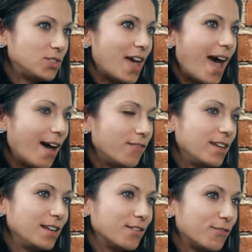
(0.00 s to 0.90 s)
to have
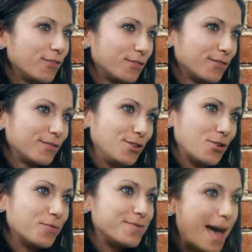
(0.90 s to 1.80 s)
any of,
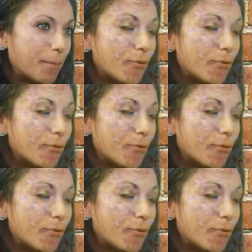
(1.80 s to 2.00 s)
that